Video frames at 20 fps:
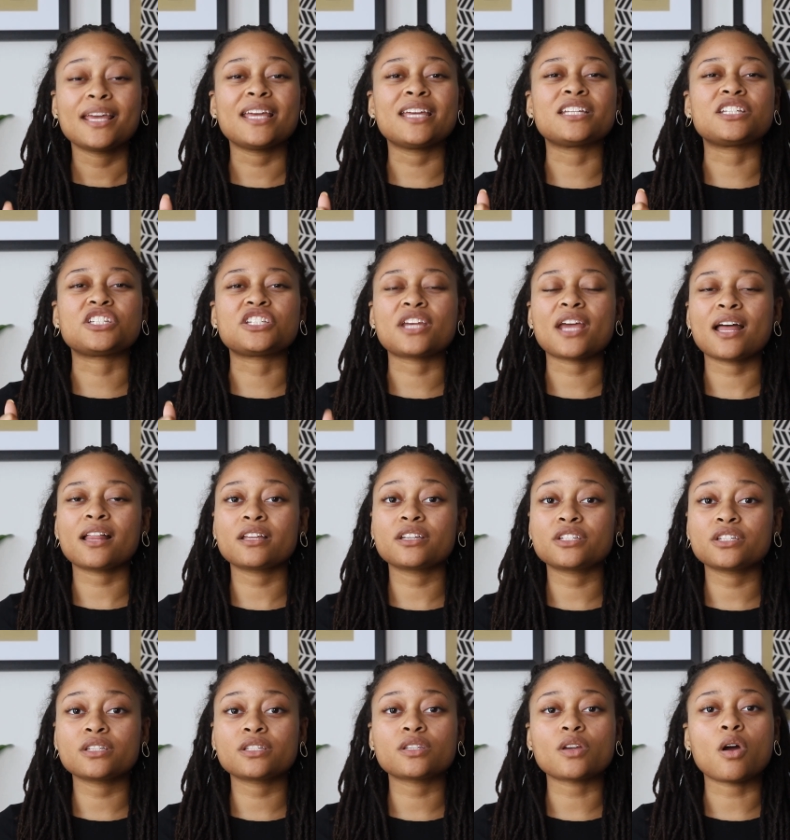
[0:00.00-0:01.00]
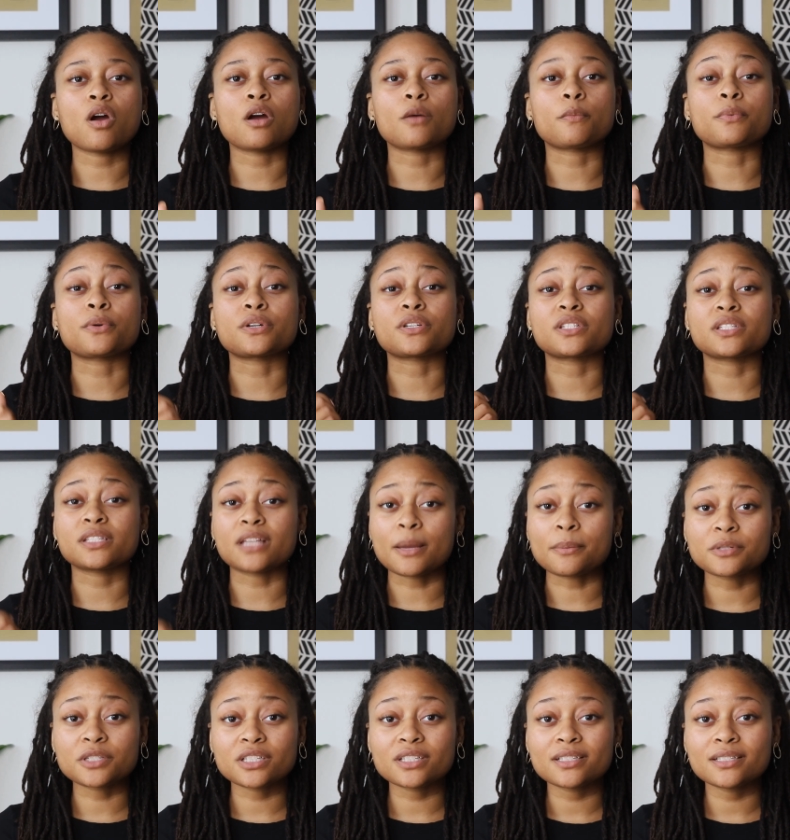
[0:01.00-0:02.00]
It challenges our
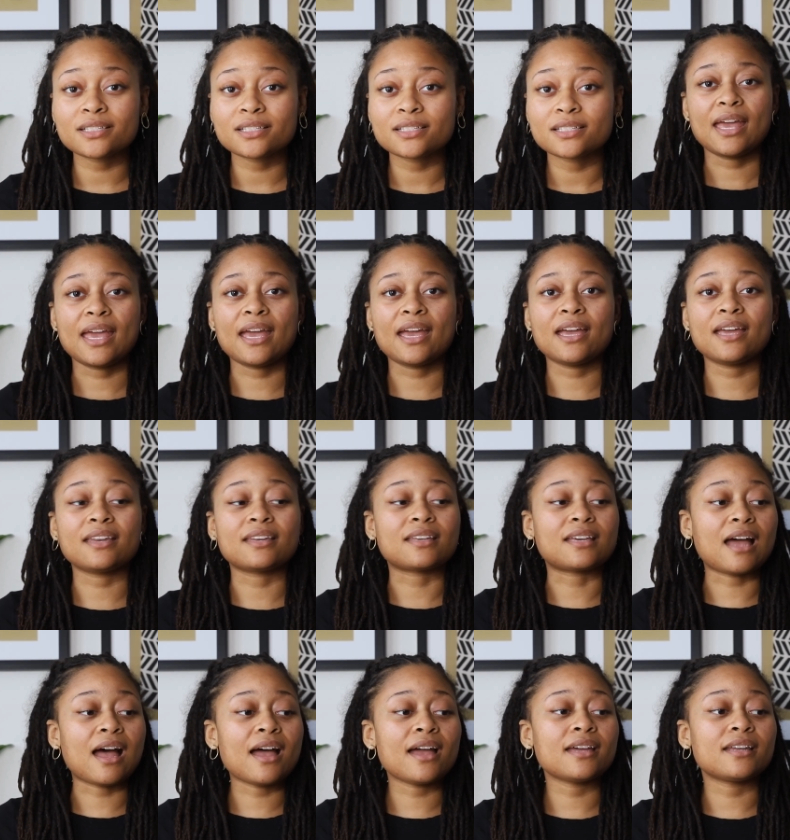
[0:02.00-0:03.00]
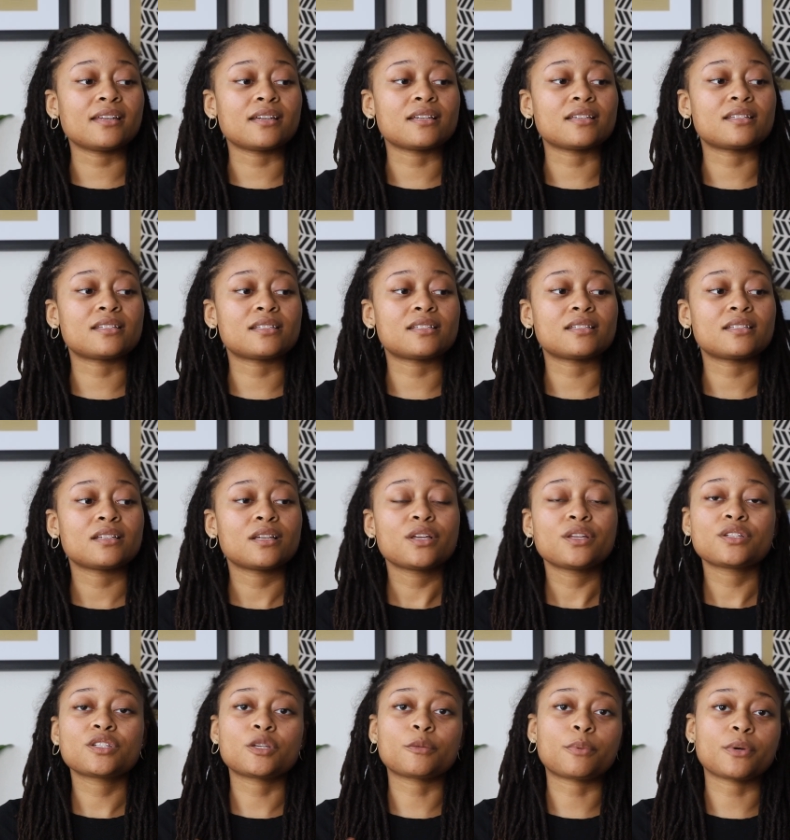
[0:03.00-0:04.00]
perception and guides us
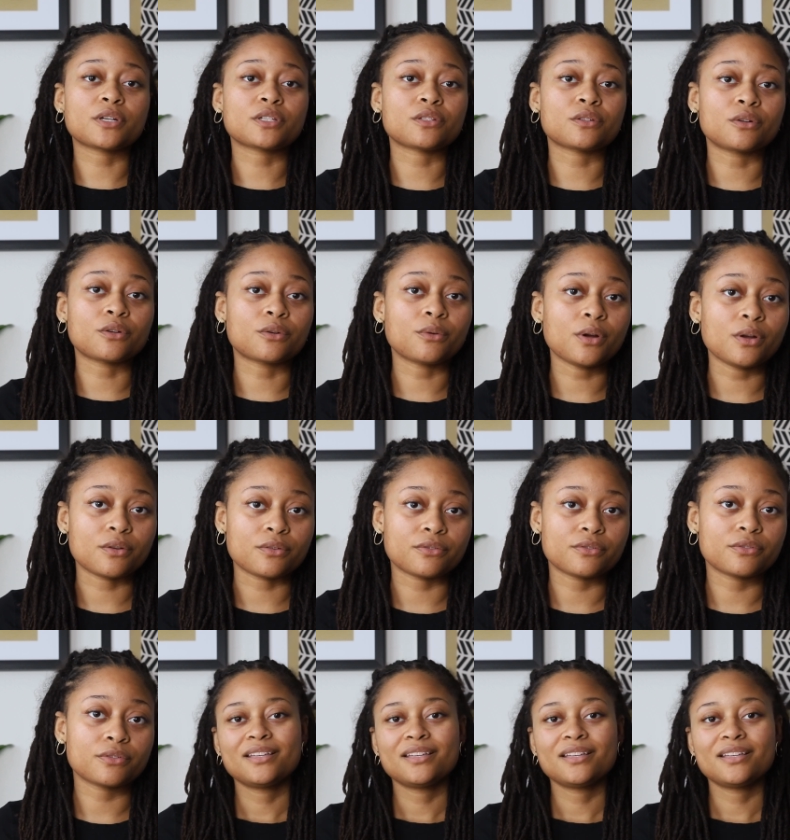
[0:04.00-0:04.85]
to personal growth.